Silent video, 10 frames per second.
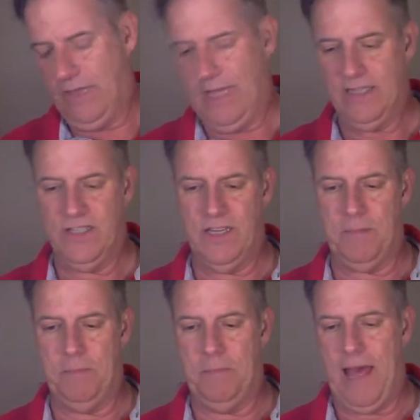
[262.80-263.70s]
plastic
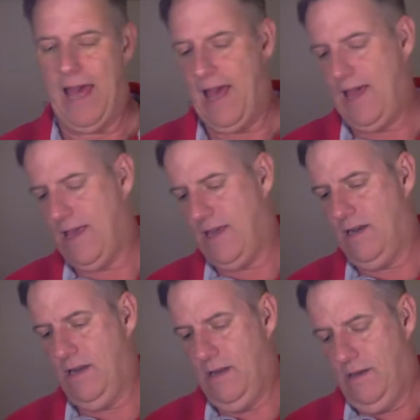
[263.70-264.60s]
bag. And
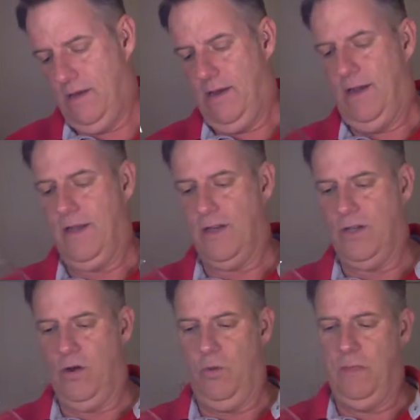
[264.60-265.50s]
I get to
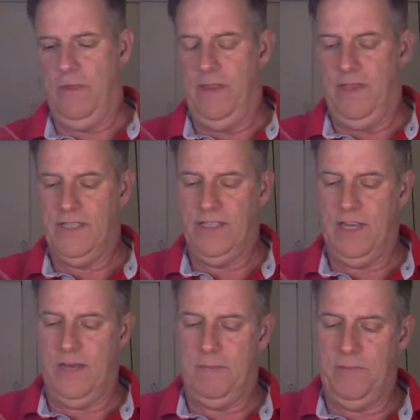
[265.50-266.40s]
open this
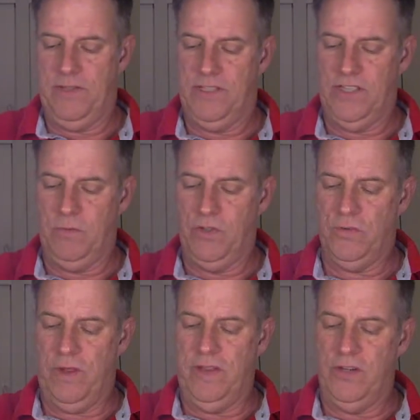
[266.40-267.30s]
up and see which
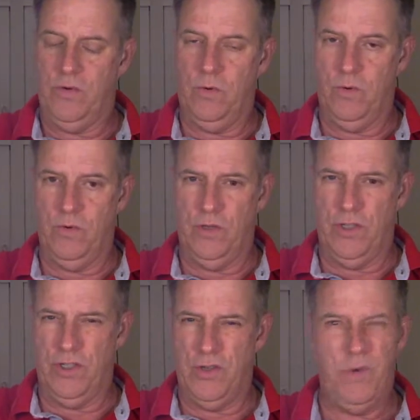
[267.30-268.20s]
way they turn
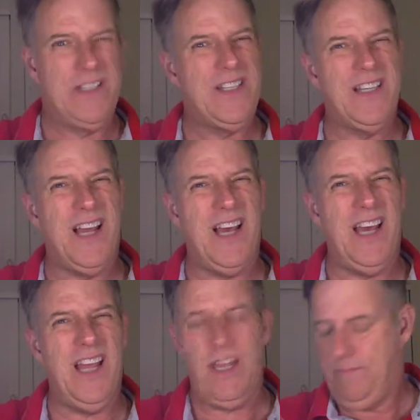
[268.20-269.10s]
the twist
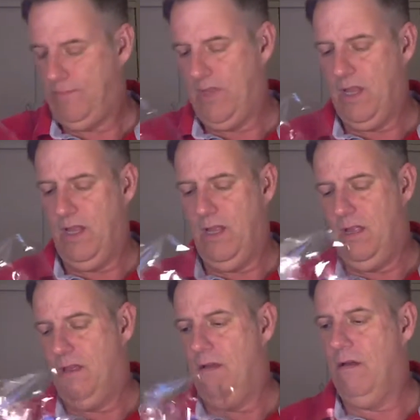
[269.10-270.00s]
tie.
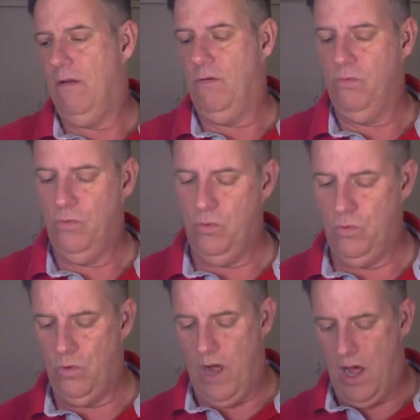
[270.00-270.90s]
Ooh,